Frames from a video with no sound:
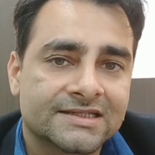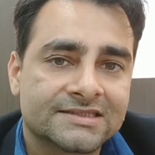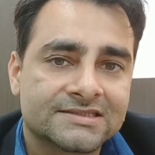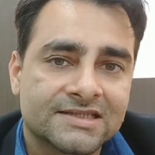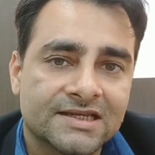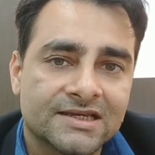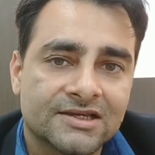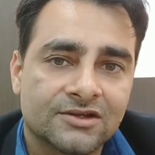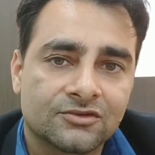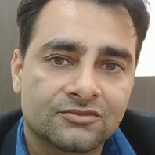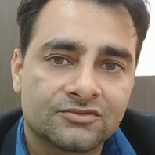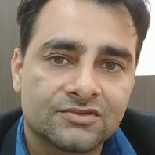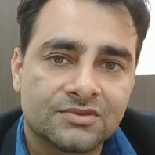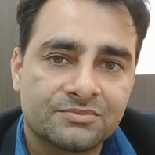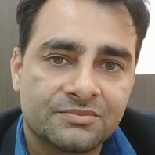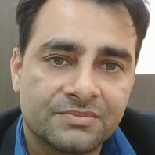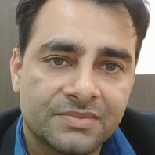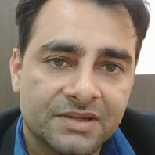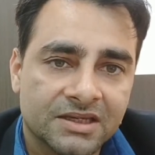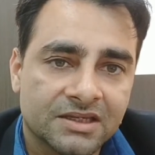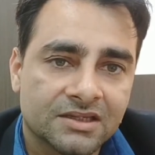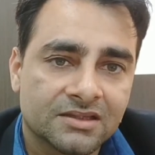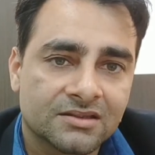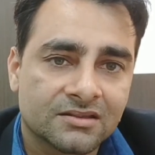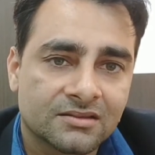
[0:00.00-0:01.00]
takes care of the
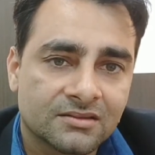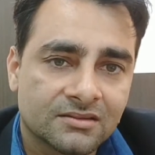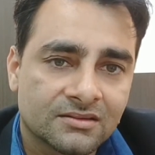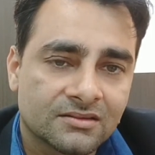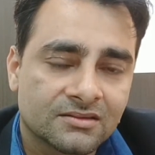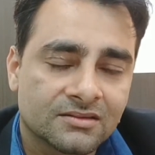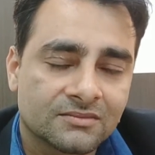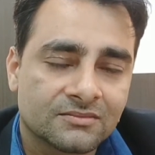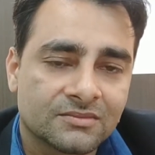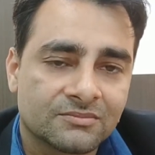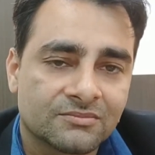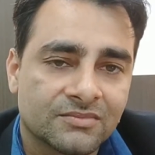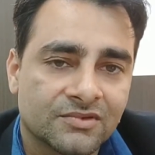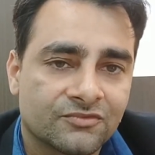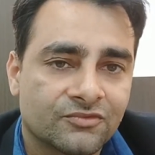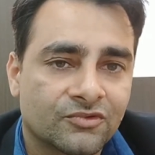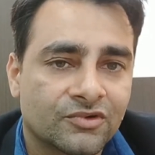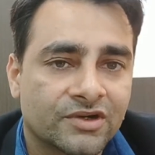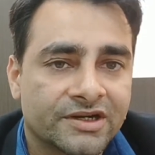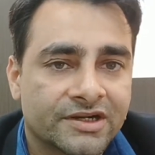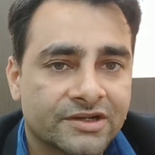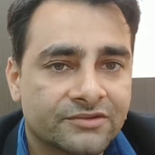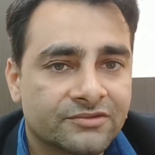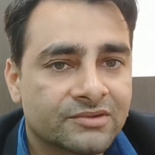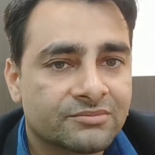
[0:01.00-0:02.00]
pain
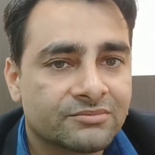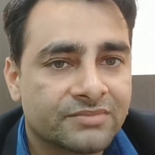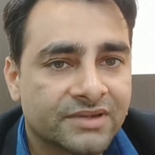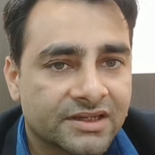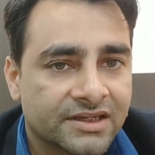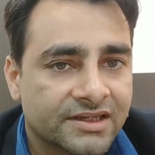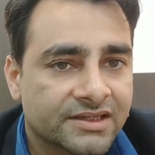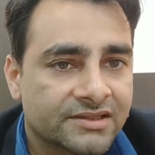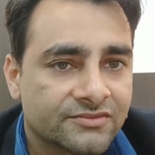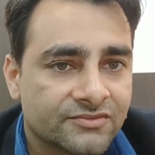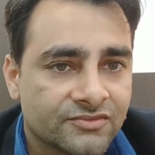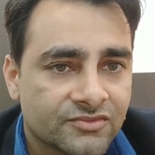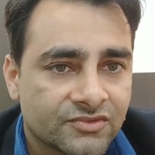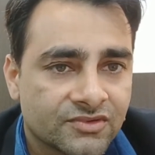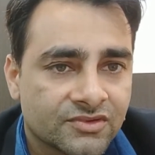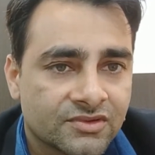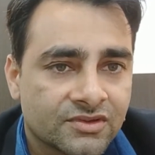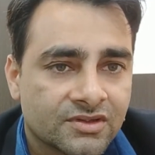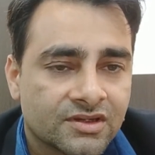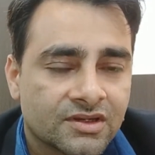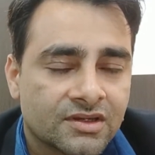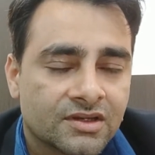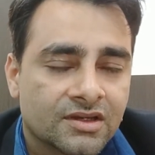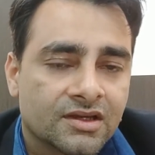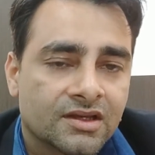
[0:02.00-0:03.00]
before it even begins.
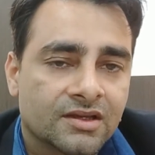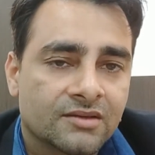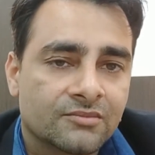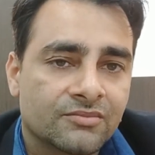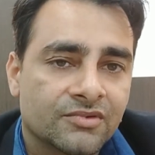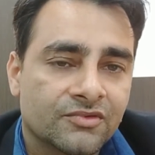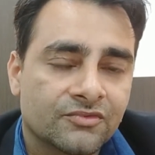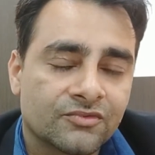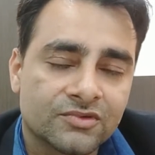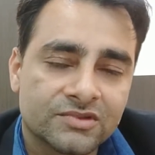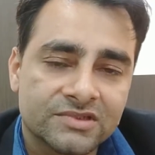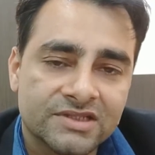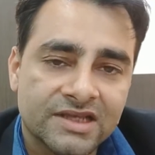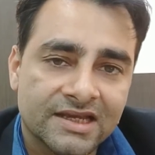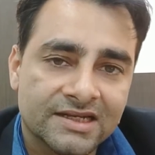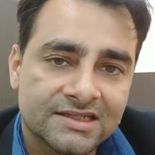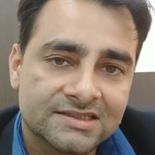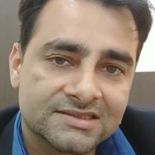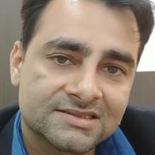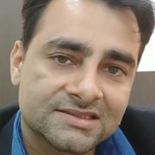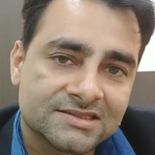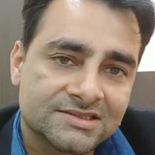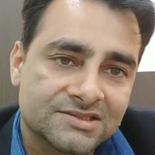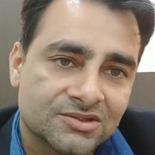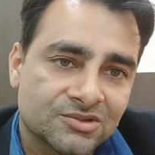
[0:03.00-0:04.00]
Before the
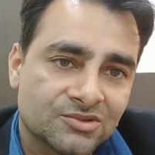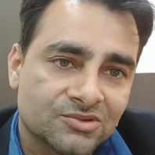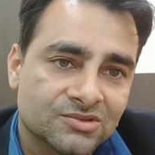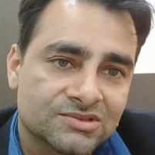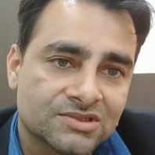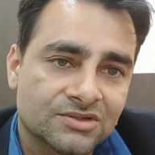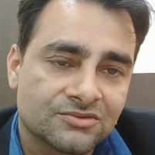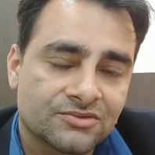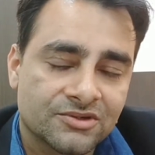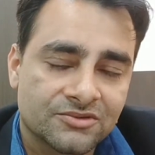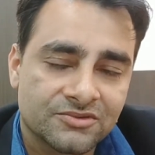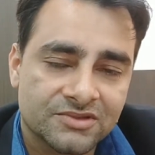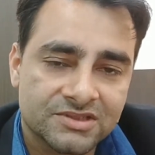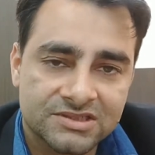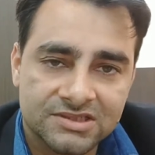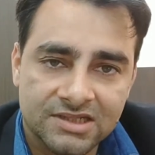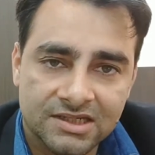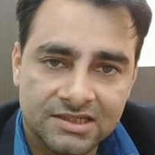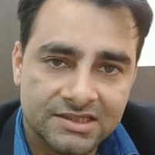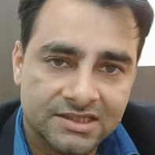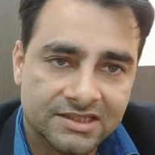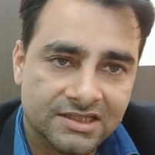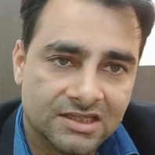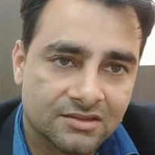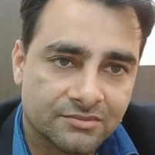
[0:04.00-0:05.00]
anesthesia goes away, we
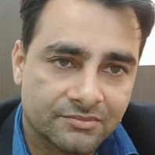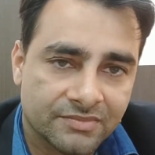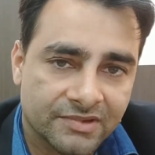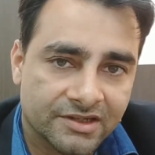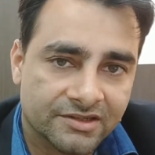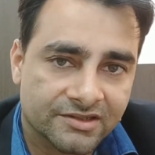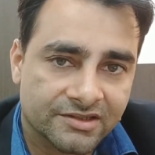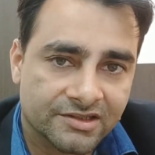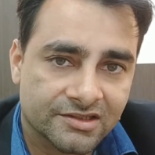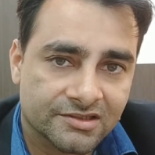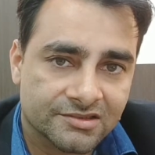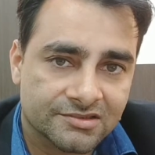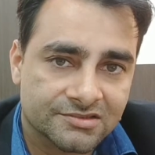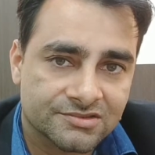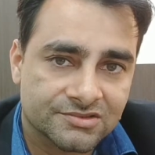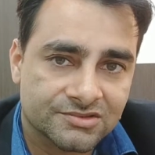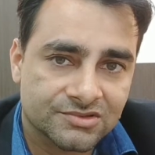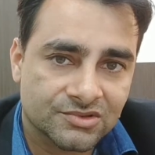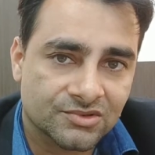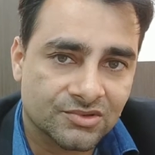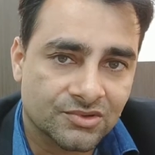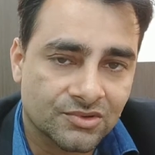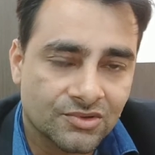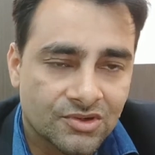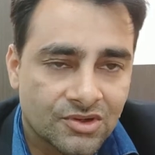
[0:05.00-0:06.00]
start taking painkillers.
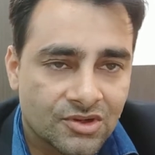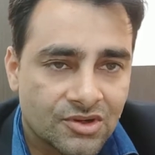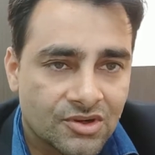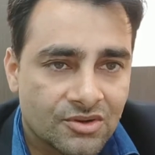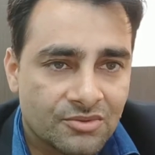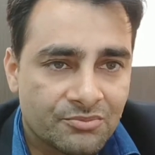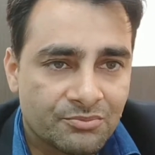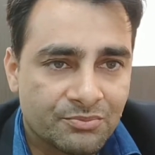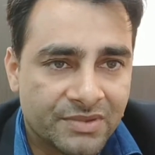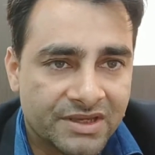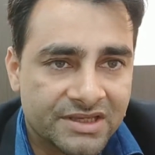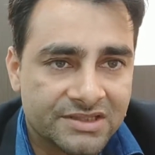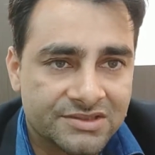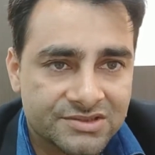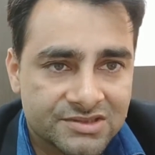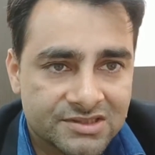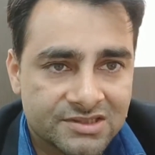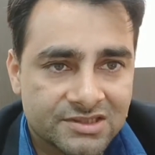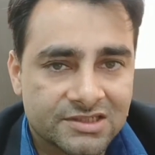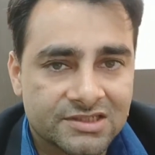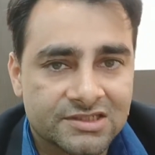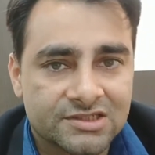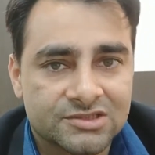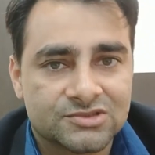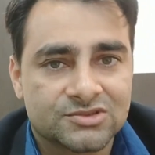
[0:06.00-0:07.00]
So pain
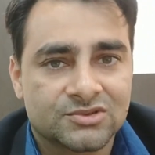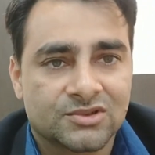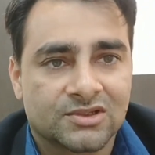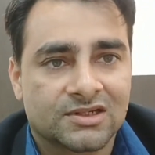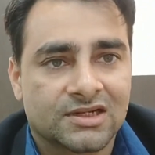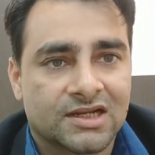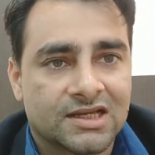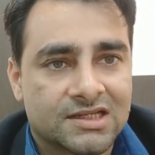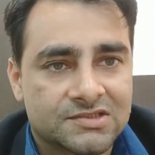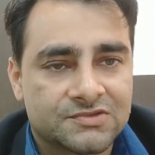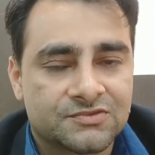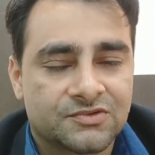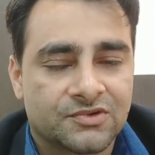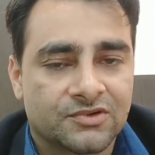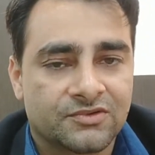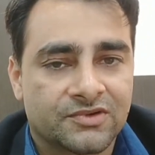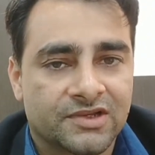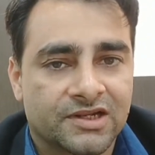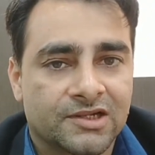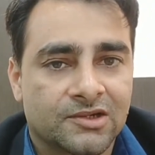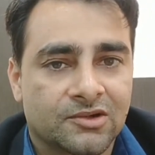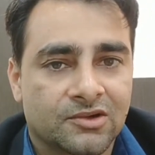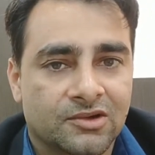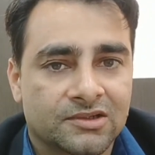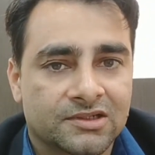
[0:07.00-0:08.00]
generally does not last for a
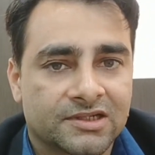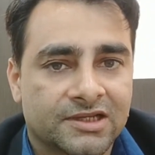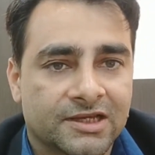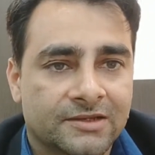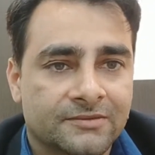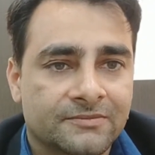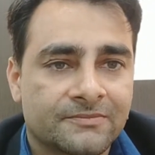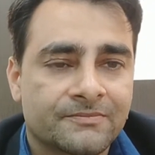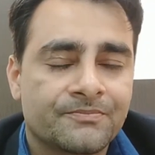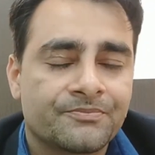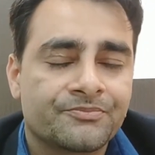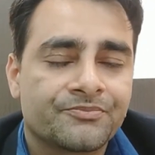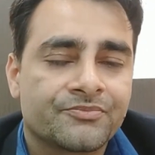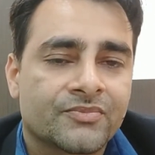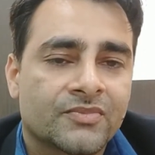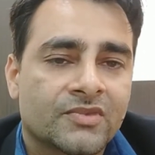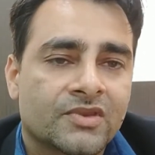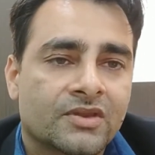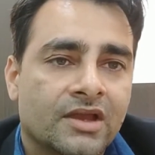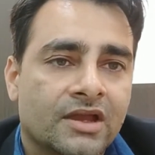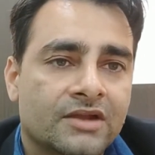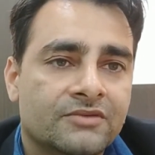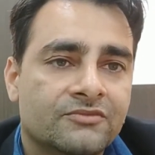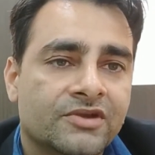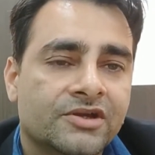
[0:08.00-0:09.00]
very long time,
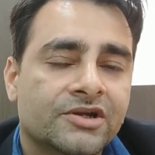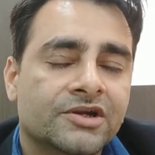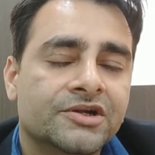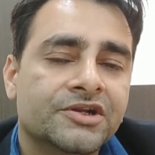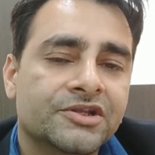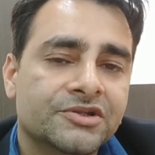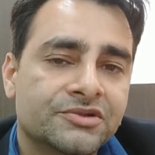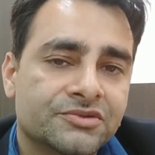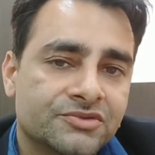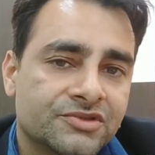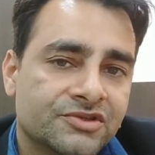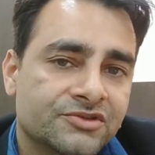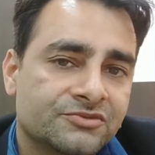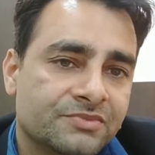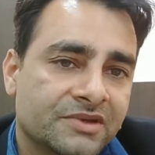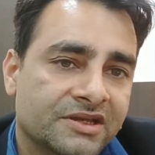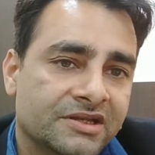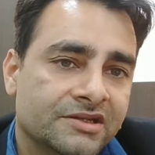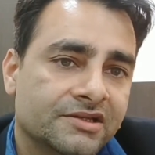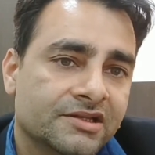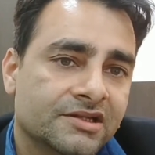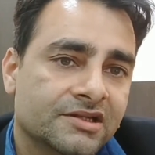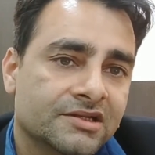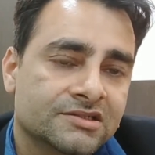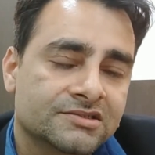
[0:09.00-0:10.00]
and we continue these
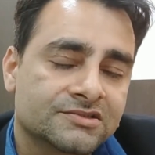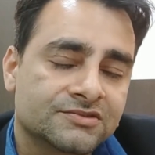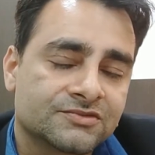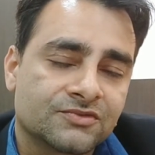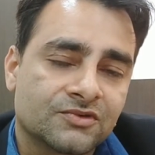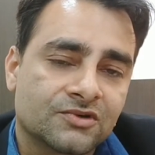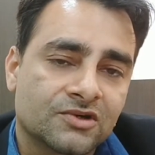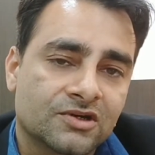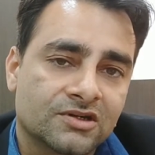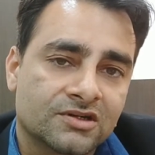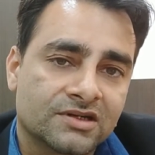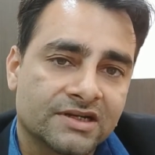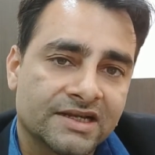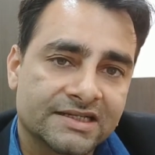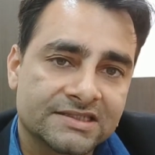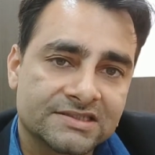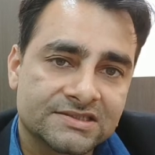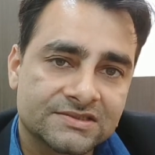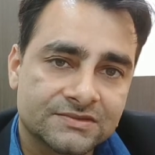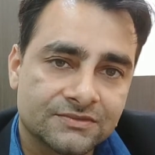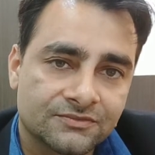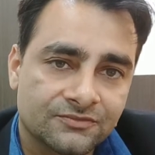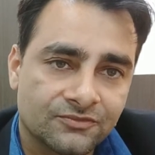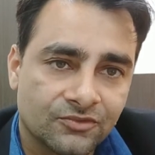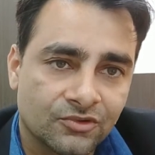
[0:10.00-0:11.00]
painkillers for
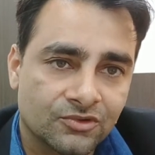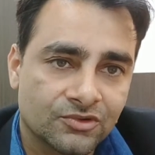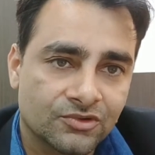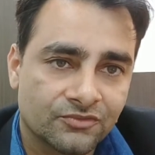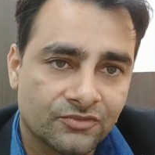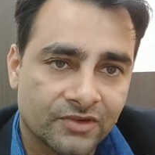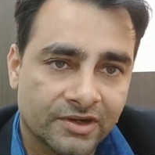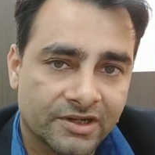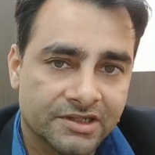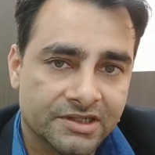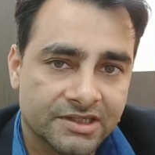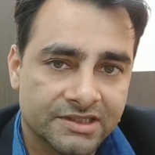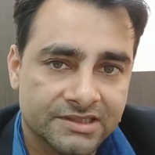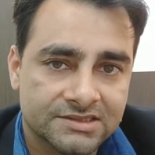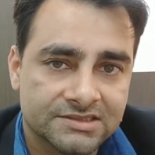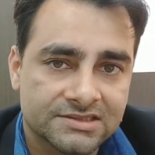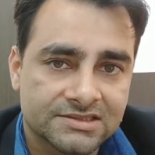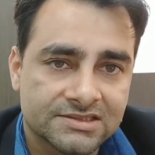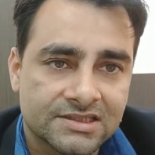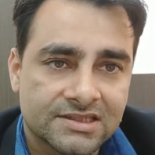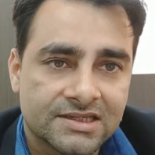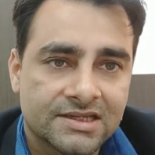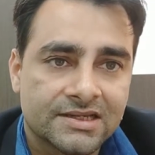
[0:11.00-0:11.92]
next 4 to 5 days.